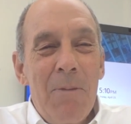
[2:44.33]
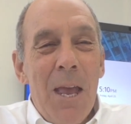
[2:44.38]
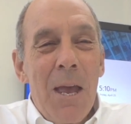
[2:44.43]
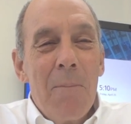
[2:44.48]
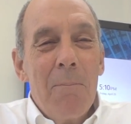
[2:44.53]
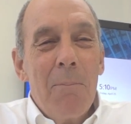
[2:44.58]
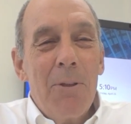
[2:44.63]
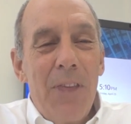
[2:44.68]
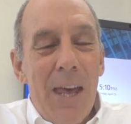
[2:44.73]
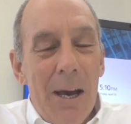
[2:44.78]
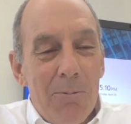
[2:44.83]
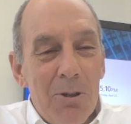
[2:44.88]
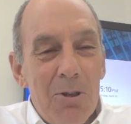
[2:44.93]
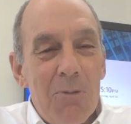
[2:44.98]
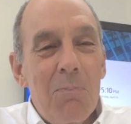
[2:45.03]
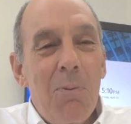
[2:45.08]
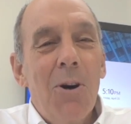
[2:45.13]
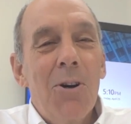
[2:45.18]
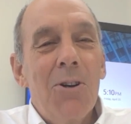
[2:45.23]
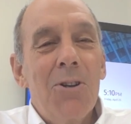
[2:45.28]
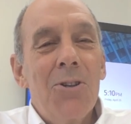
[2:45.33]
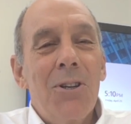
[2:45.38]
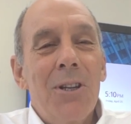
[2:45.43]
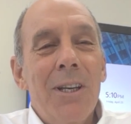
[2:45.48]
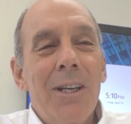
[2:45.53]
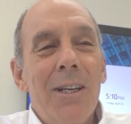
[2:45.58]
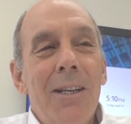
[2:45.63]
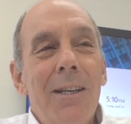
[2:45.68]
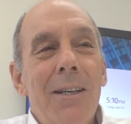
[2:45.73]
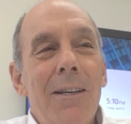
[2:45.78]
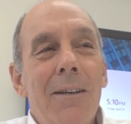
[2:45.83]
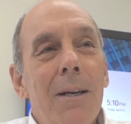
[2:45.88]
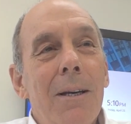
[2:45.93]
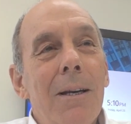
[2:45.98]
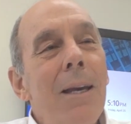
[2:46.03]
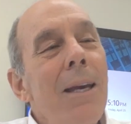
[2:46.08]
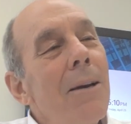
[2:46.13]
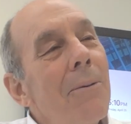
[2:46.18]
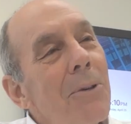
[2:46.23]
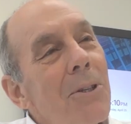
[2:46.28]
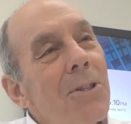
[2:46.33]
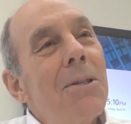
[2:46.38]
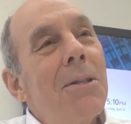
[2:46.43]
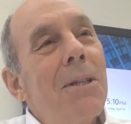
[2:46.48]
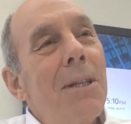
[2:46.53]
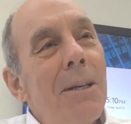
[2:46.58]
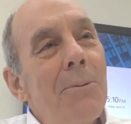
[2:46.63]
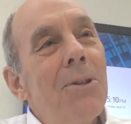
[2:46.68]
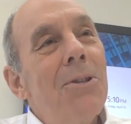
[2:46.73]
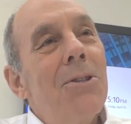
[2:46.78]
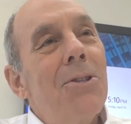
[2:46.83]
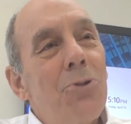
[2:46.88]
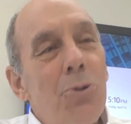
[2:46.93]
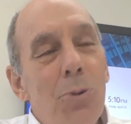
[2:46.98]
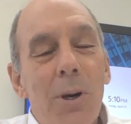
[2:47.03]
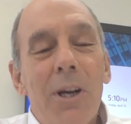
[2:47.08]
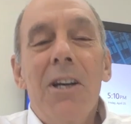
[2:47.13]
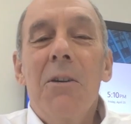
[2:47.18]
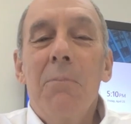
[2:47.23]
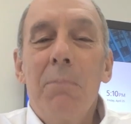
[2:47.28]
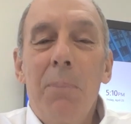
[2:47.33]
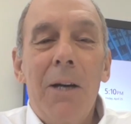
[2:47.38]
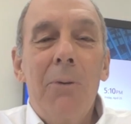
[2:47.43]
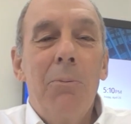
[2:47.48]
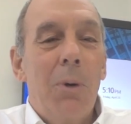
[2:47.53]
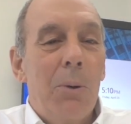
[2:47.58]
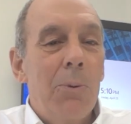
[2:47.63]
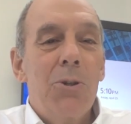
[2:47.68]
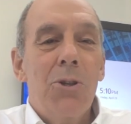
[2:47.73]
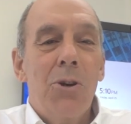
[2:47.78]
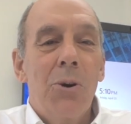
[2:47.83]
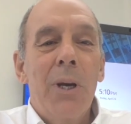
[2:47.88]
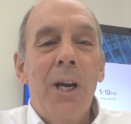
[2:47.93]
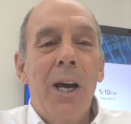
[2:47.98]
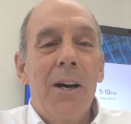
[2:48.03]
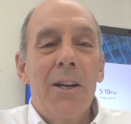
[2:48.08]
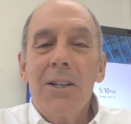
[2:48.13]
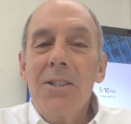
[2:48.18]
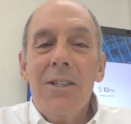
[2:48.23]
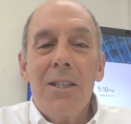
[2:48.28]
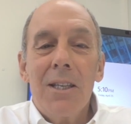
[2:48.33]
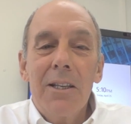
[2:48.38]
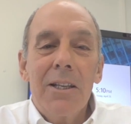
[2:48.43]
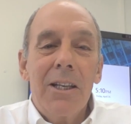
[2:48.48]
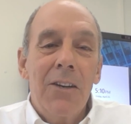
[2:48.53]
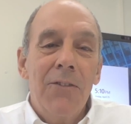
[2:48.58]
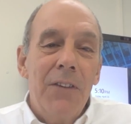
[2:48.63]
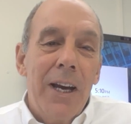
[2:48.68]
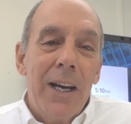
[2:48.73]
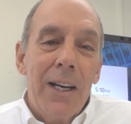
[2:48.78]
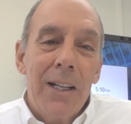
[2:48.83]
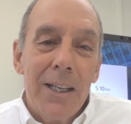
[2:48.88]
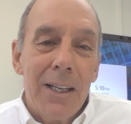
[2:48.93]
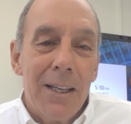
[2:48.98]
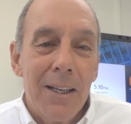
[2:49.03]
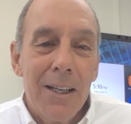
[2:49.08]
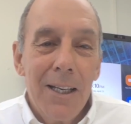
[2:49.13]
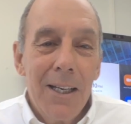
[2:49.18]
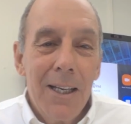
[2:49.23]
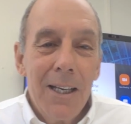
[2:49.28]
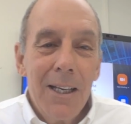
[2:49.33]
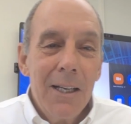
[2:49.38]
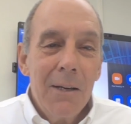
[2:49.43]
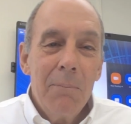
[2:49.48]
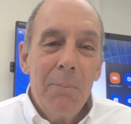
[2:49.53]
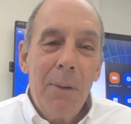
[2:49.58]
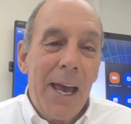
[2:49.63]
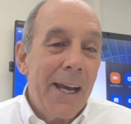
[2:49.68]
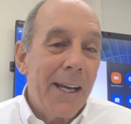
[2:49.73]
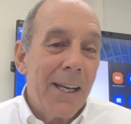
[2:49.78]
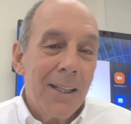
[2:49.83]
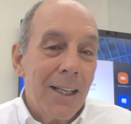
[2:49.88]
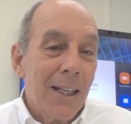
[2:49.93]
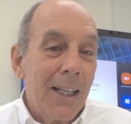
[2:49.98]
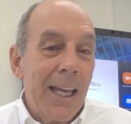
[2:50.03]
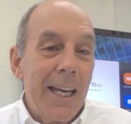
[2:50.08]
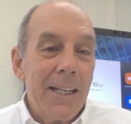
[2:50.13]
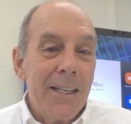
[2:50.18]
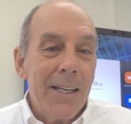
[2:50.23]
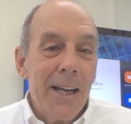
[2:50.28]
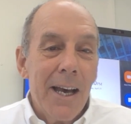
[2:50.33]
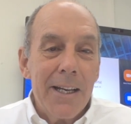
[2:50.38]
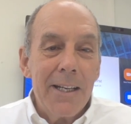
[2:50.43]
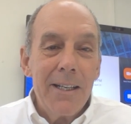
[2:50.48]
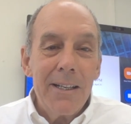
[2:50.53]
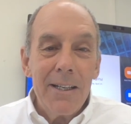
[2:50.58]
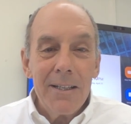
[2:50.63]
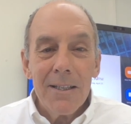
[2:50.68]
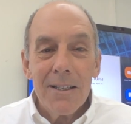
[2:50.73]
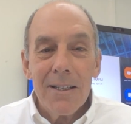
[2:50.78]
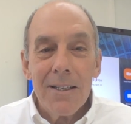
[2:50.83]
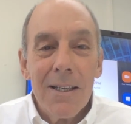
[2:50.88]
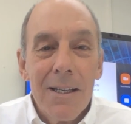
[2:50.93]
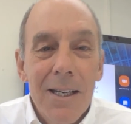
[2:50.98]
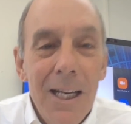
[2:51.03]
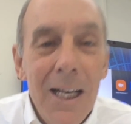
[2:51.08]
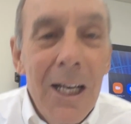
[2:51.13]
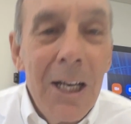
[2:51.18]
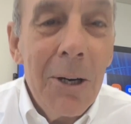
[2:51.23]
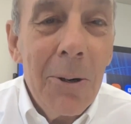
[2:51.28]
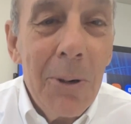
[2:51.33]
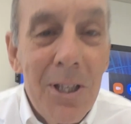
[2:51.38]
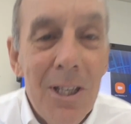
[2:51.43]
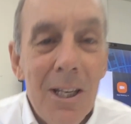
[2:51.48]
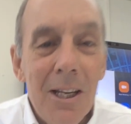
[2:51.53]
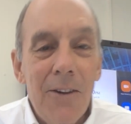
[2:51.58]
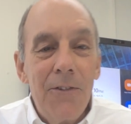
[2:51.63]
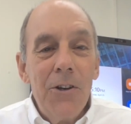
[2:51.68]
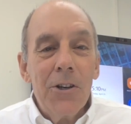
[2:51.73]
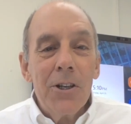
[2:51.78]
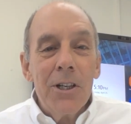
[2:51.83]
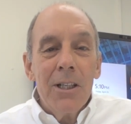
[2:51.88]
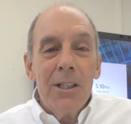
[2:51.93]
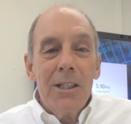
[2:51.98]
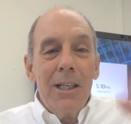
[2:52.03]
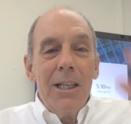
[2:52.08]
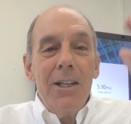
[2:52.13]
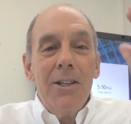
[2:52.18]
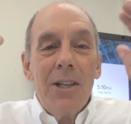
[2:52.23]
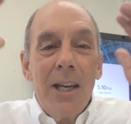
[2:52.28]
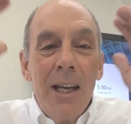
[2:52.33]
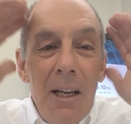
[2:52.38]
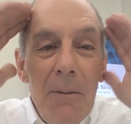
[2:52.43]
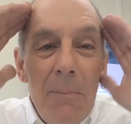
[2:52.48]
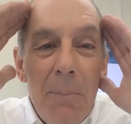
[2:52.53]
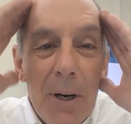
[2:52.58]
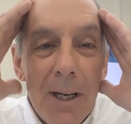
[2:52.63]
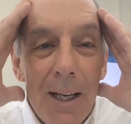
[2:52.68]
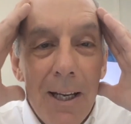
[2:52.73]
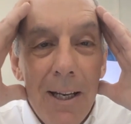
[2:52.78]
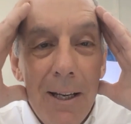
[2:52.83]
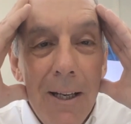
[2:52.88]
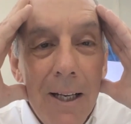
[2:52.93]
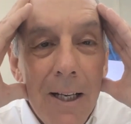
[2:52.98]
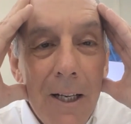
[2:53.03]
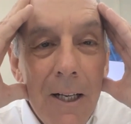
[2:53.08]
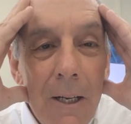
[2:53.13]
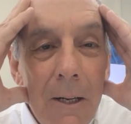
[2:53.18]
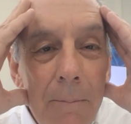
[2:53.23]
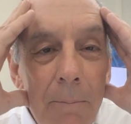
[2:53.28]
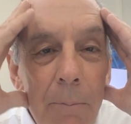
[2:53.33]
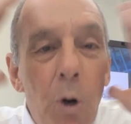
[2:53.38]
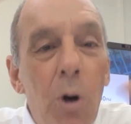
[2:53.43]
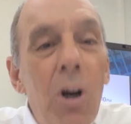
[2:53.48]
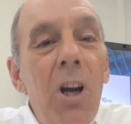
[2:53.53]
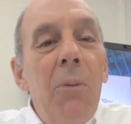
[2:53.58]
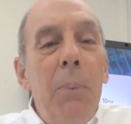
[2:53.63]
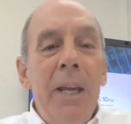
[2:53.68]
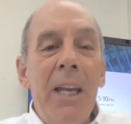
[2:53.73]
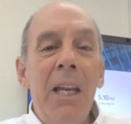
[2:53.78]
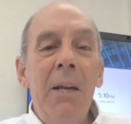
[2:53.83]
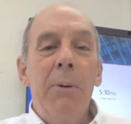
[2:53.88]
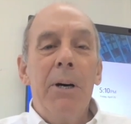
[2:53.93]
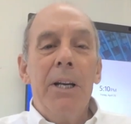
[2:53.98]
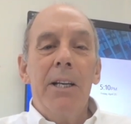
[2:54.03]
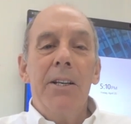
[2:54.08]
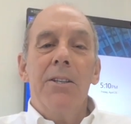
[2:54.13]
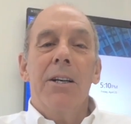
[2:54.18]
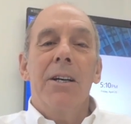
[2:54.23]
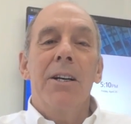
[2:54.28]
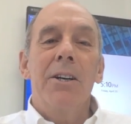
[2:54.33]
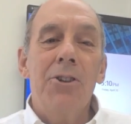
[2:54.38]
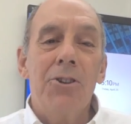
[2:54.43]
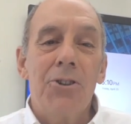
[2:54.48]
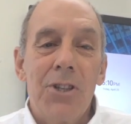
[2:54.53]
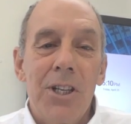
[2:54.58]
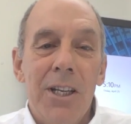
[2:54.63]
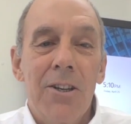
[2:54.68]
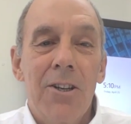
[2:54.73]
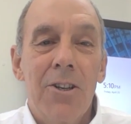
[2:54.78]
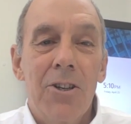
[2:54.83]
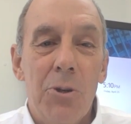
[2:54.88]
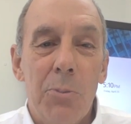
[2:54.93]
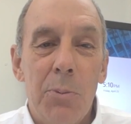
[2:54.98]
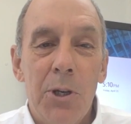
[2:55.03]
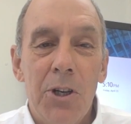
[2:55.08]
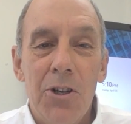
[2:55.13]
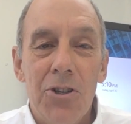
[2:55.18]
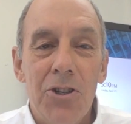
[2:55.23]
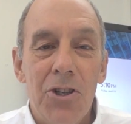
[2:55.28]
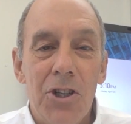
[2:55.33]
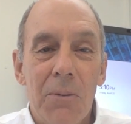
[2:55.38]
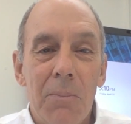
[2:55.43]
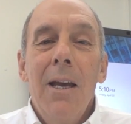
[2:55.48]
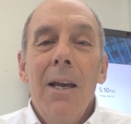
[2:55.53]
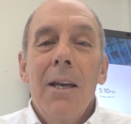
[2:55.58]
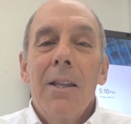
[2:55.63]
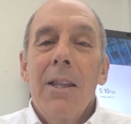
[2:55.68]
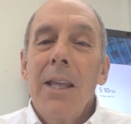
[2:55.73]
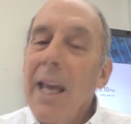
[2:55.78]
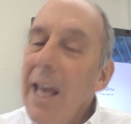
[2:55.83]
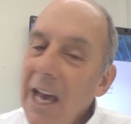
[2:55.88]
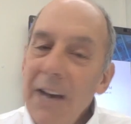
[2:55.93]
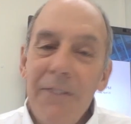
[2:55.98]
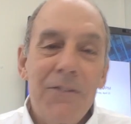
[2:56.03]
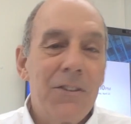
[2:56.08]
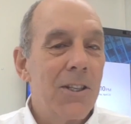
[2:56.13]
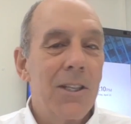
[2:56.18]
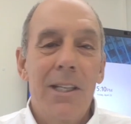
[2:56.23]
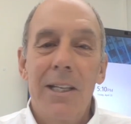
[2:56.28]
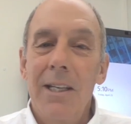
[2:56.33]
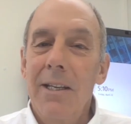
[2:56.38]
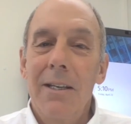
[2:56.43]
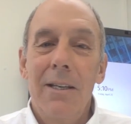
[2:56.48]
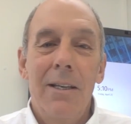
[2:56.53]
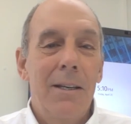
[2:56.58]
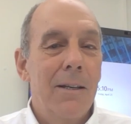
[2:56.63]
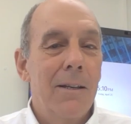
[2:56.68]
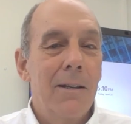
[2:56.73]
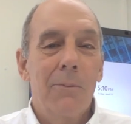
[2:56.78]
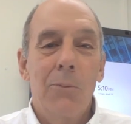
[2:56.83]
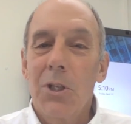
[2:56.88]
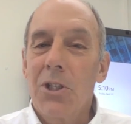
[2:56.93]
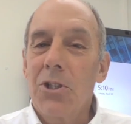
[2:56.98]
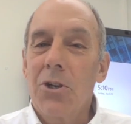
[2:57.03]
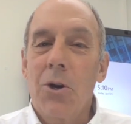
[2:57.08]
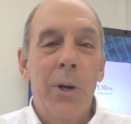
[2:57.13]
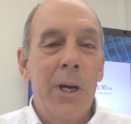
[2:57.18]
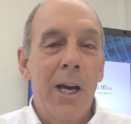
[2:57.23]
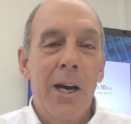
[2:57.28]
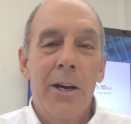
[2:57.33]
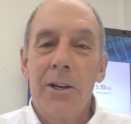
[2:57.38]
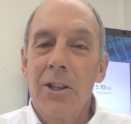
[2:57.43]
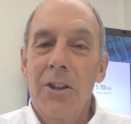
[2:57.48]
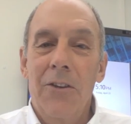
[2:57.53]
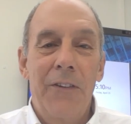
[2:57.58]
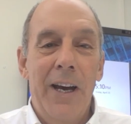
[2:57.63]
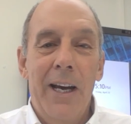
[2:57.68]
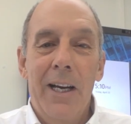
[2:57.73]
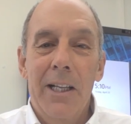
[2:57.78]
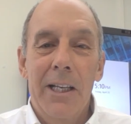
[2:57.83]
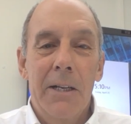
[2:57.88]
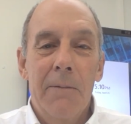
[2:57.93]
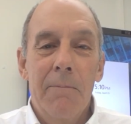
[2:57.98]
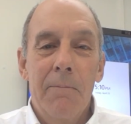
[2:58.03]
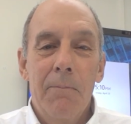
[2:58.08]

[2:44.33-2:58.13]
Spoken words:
But that was partly, it was triggered by what was going on in Silicon Valley. Back in the late 90s, we said, if you're going to teach anybody or help anybody to understand entrepreneurship, they have to see what's going on in the Valley.